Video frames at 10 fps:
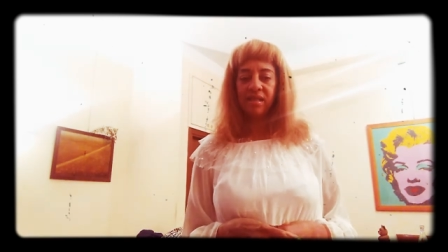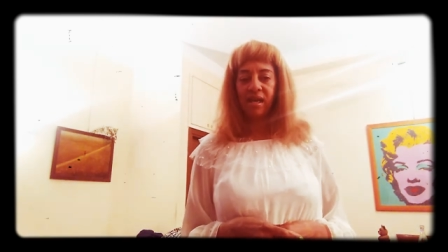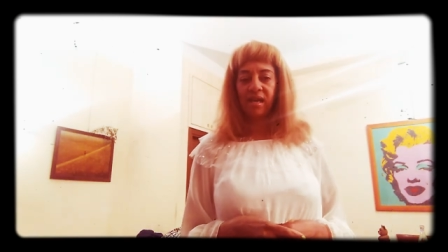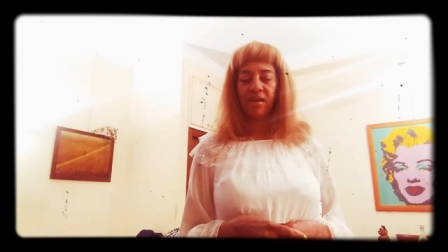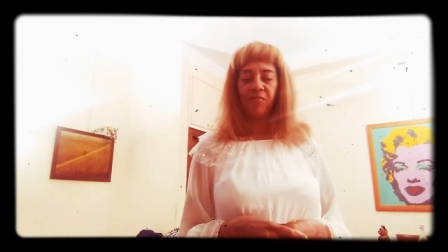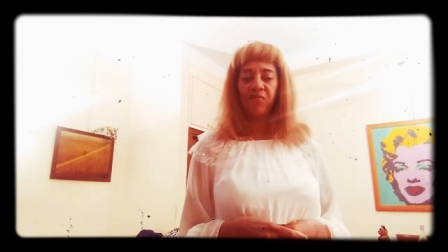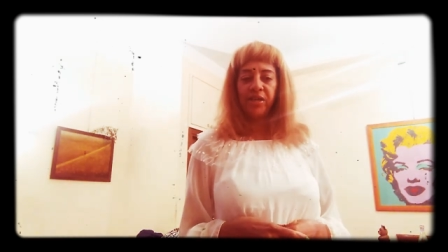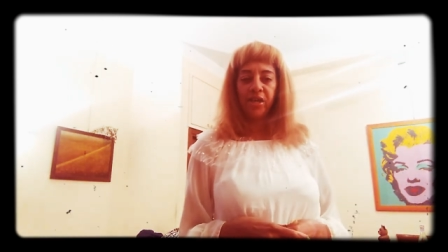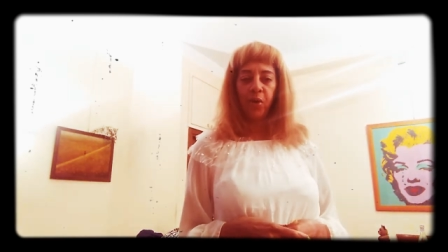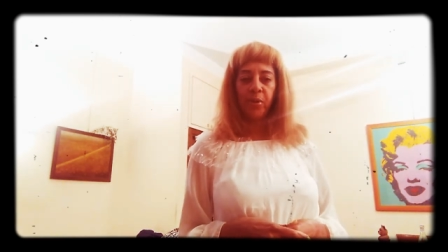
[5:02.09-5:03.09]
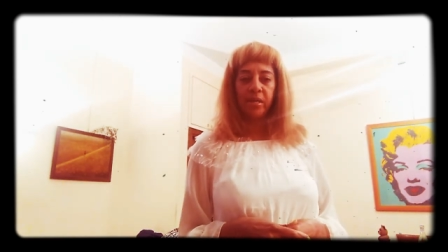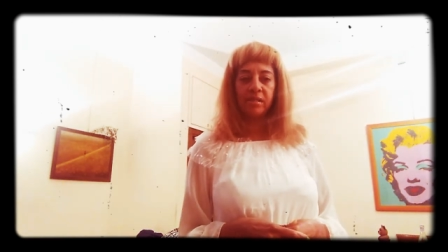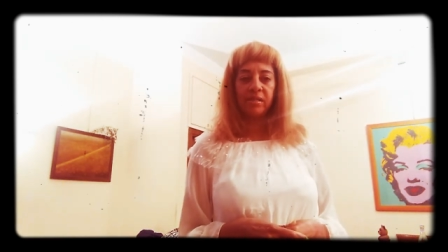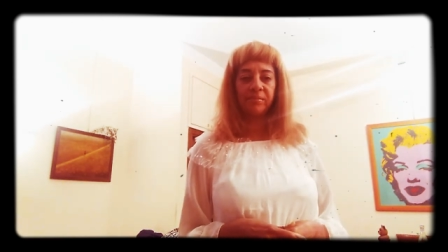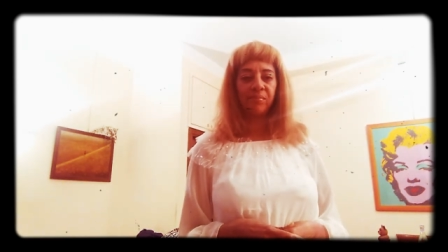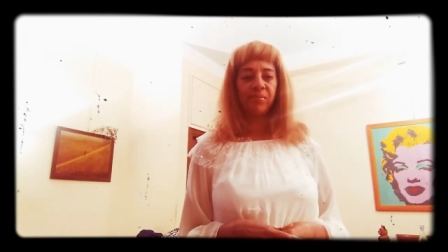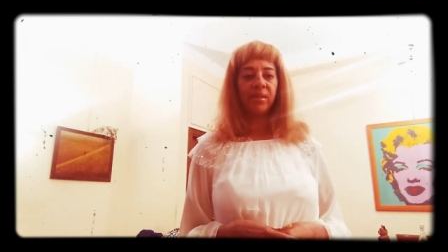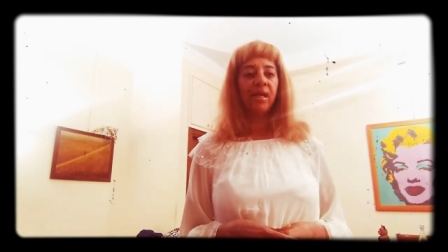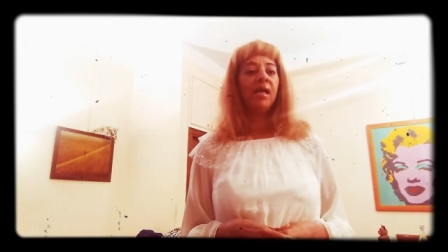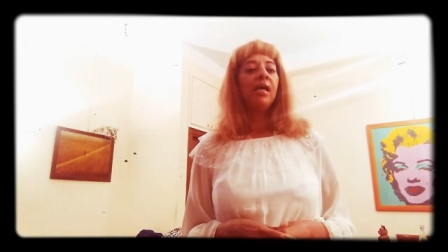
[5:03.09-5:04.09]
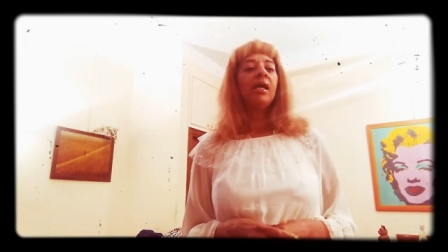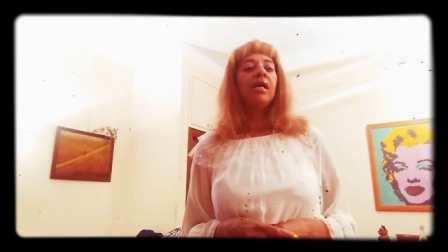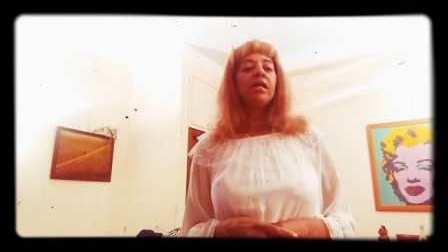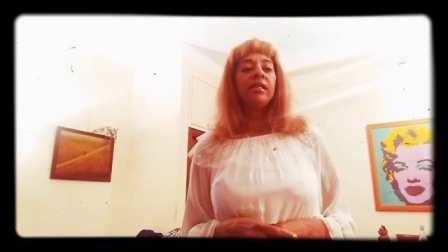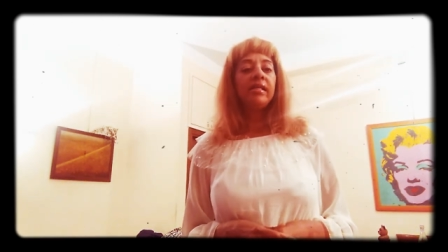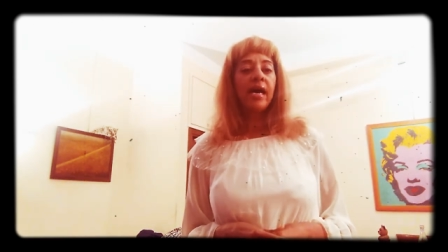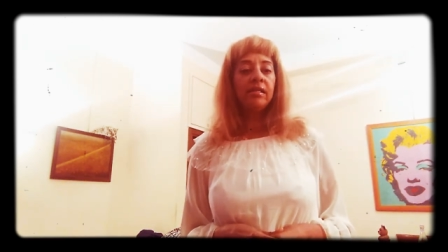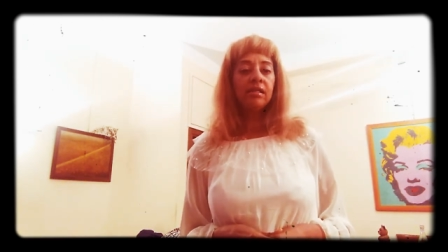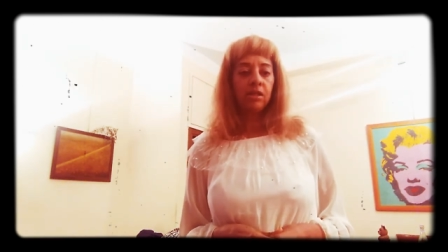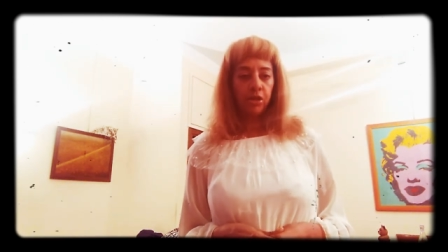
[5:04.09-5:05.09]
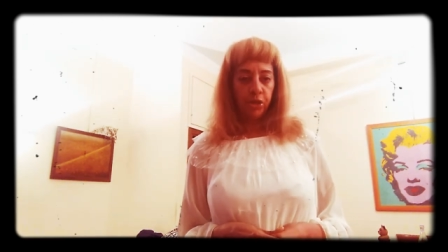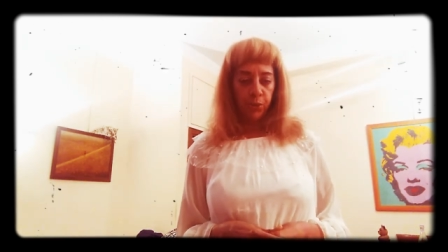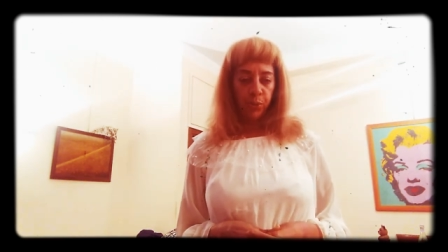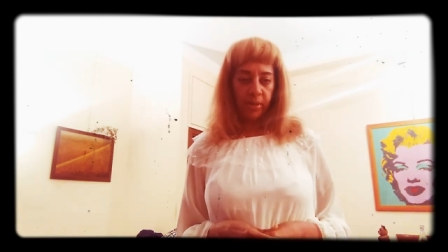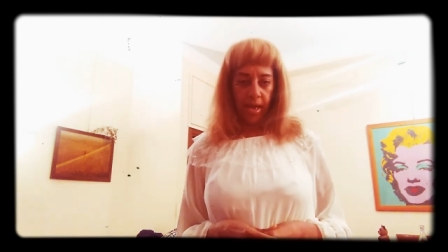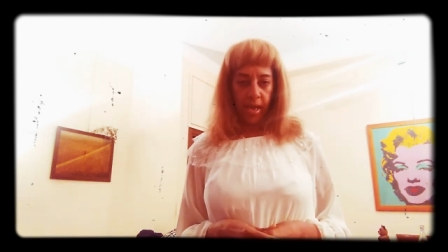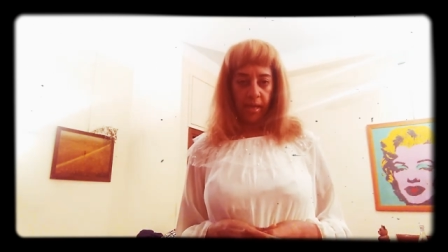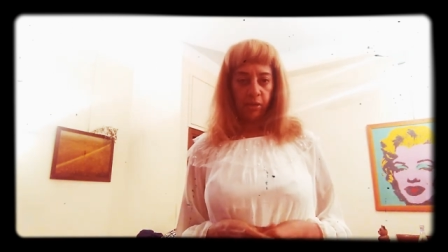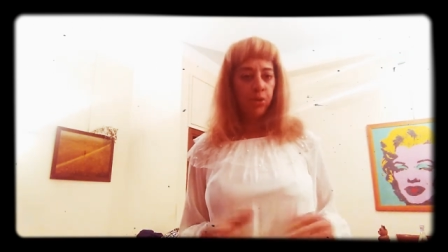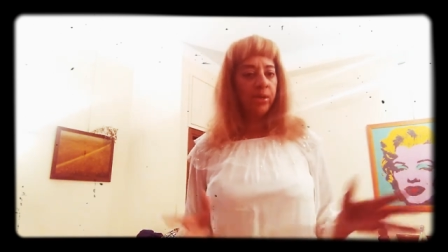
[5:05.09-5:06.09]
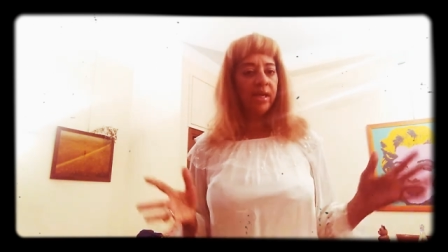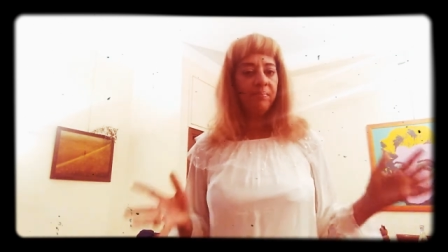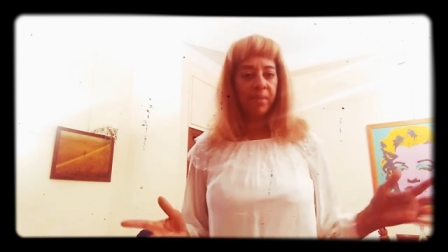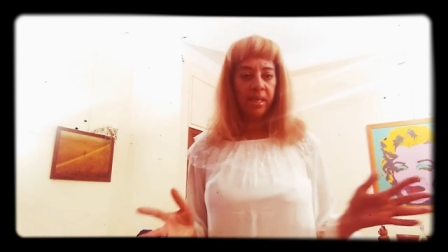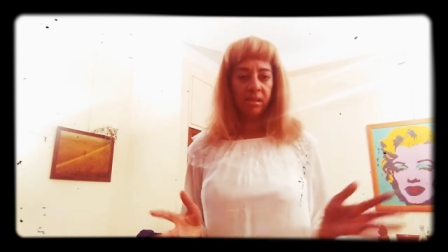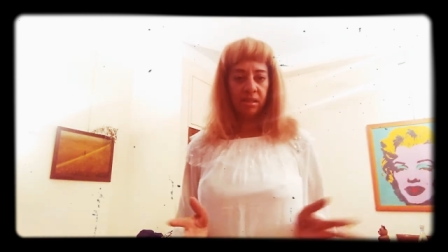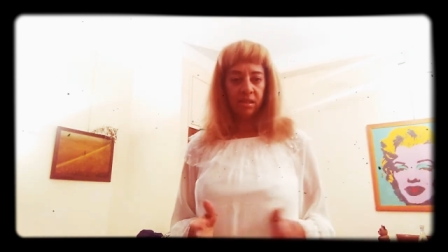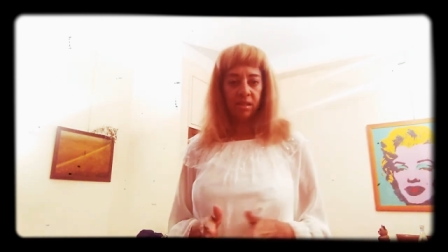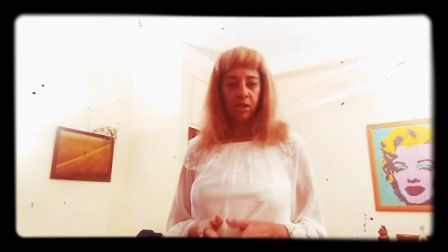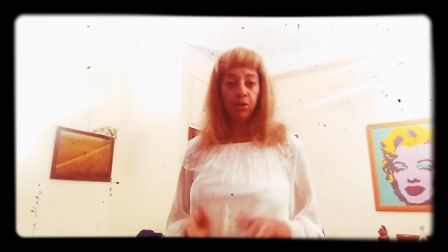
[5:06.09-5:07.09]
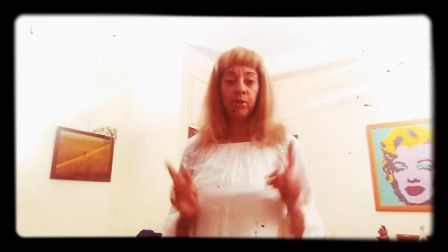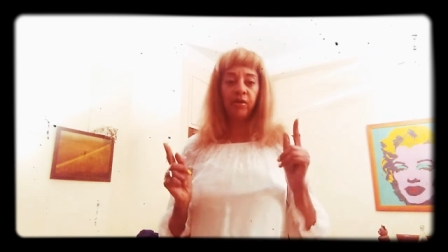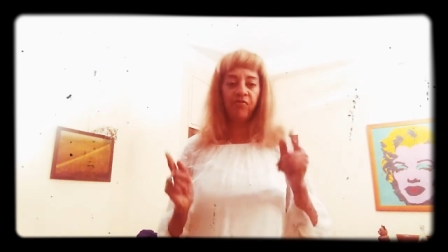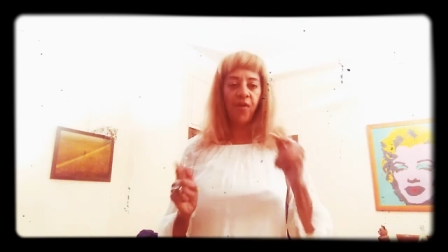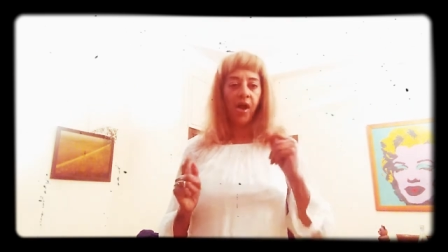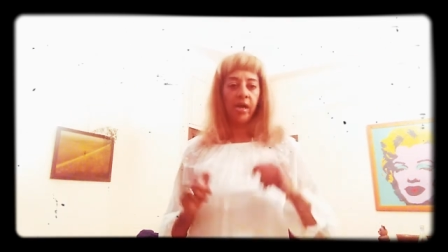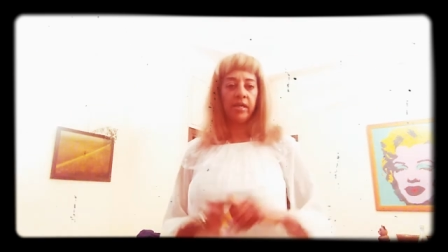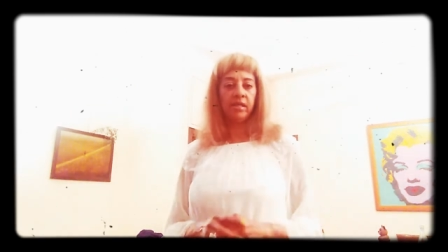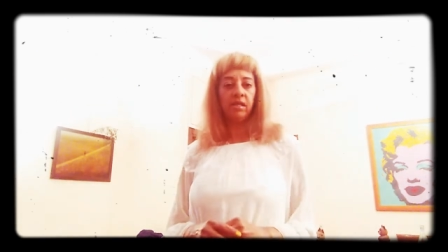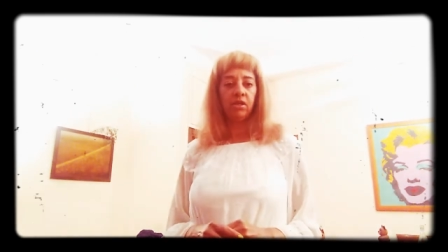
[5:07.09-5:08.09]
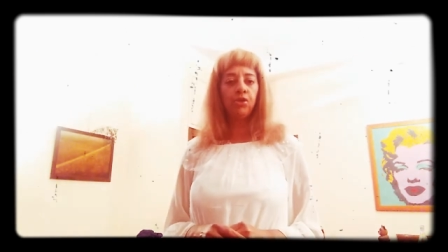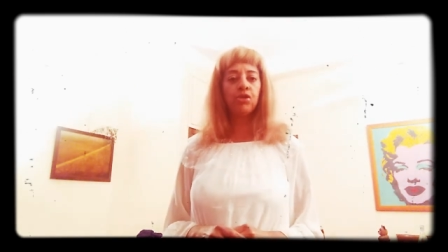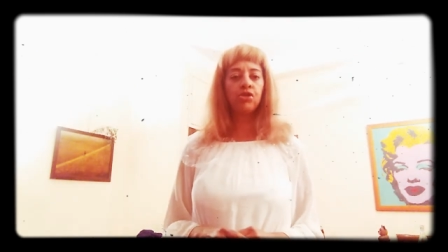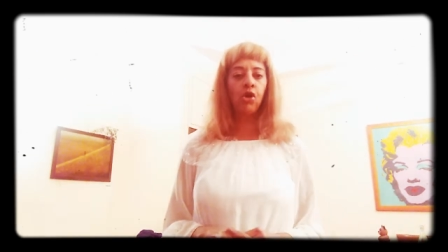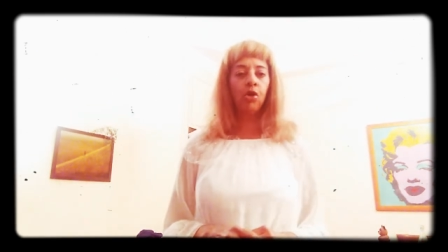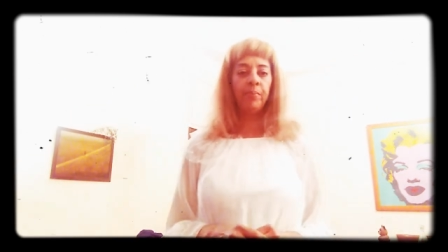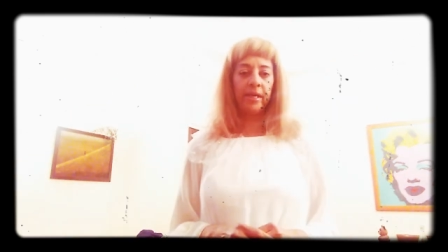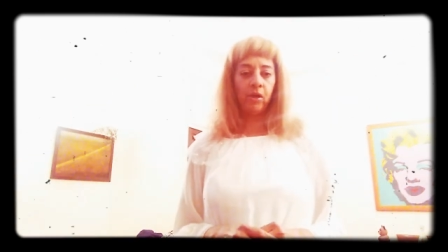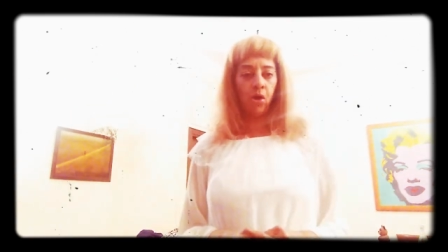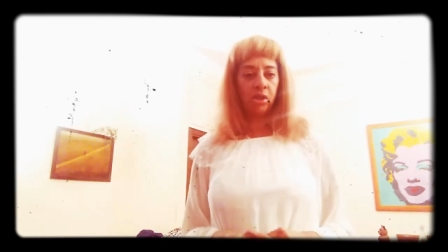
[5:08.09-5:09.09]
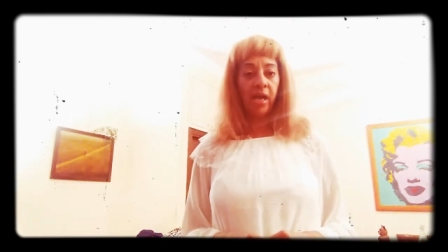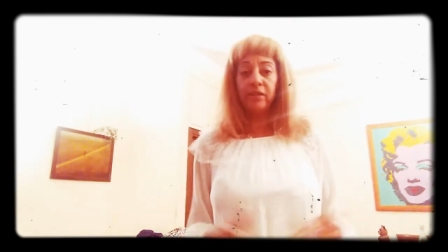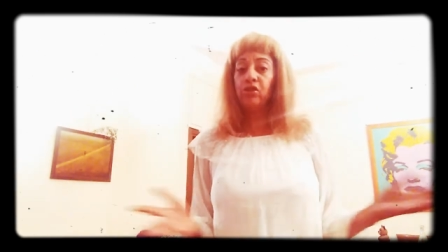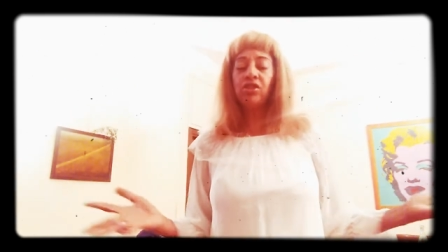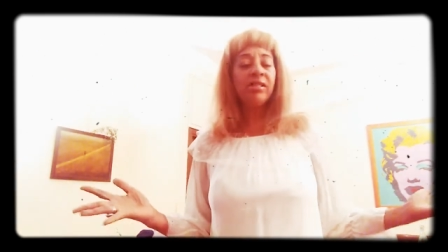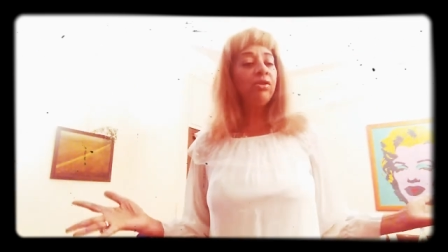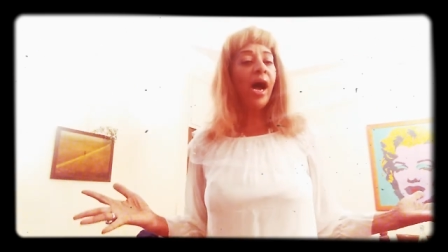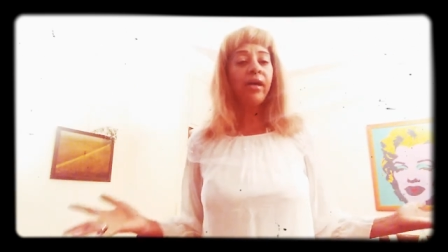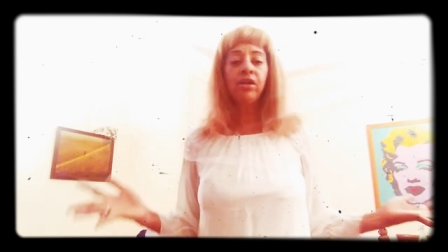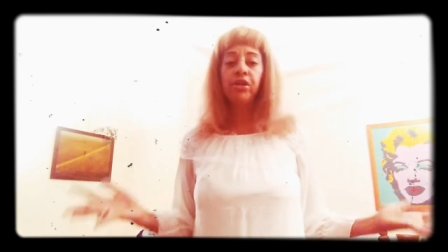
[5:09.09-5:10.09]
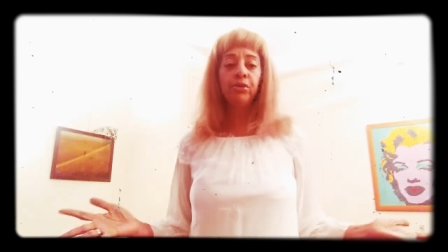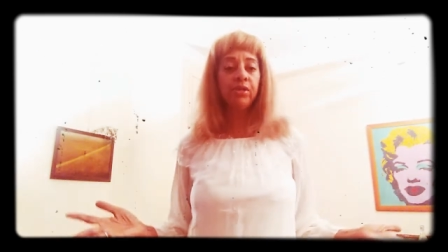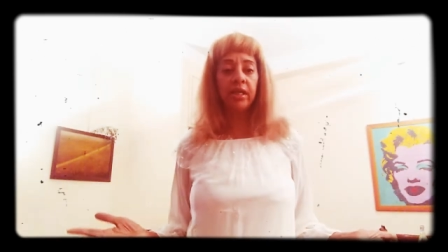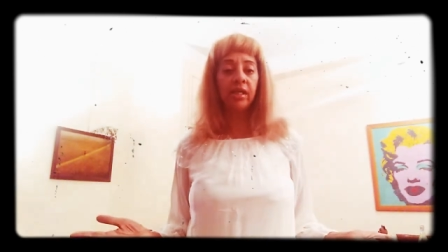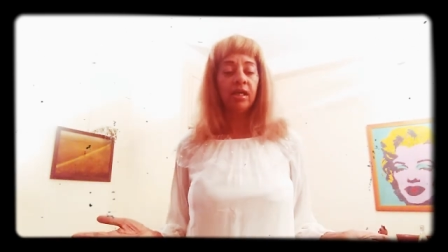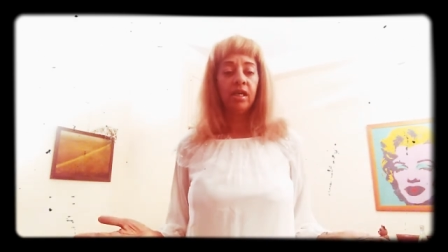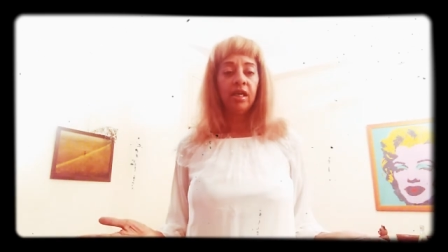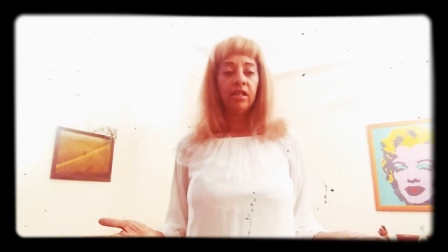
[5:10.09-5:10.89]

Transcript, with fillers: uh, video is. Yes, you can. You can meet you can find your soulmate online. You just know how to use it.